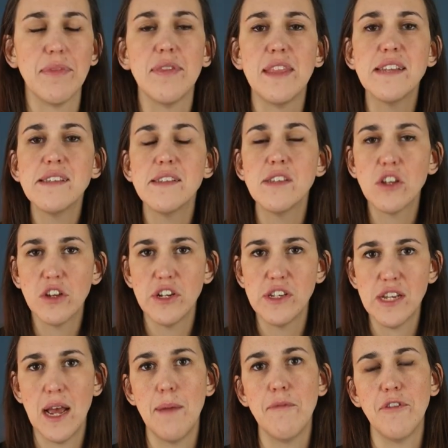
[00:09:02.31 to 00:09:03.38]
This is a good
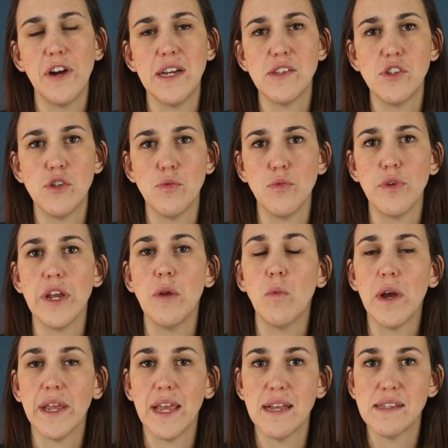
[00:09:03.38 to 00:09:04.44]
time for us to read
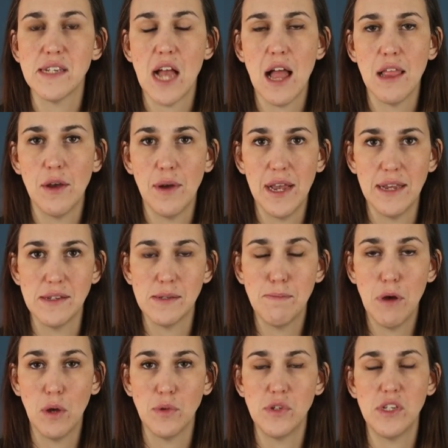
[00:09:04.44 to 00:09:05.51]
what Guest Hollow has
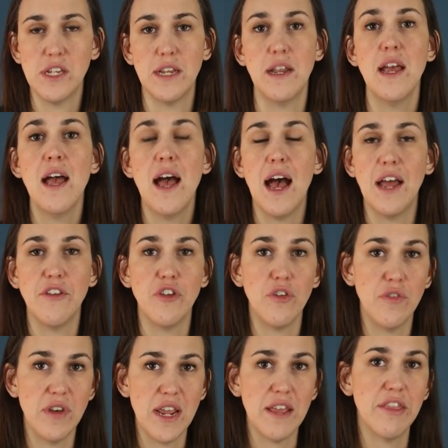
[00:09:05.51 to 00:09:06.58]
posted
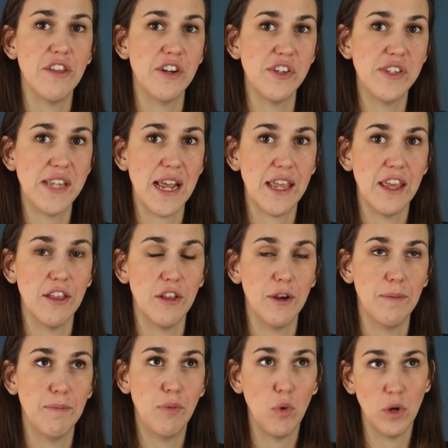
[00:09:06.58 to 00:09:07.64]
underneath their secular
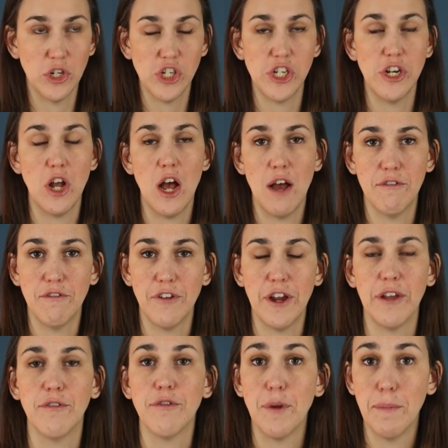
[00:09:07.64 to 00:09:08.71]
portion
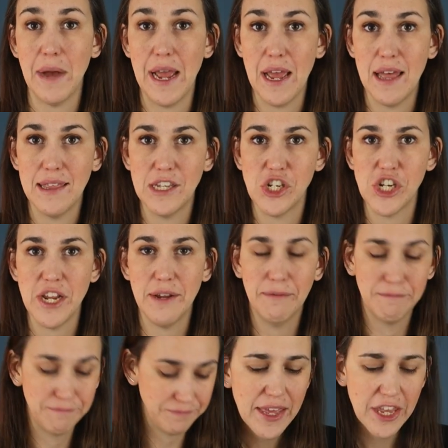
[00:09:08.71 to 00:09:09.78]
offering for biology.
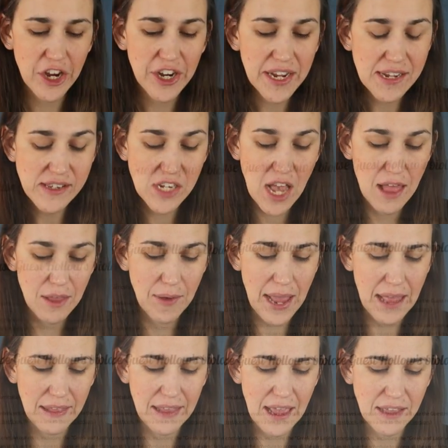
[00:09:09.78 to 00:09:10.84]
Here at Guest Hollow
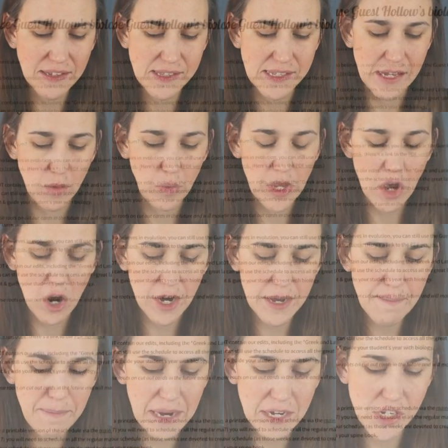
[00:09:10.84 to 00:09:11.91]
LLC, we aren't
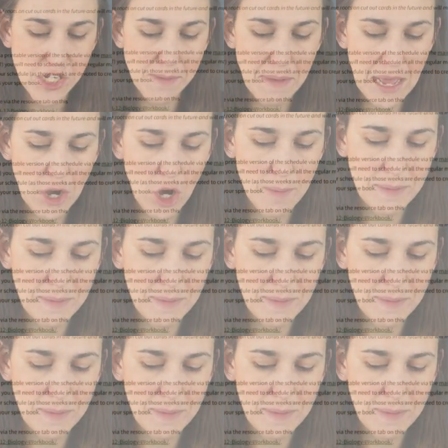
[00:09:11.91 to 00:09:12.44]
embarrassed about our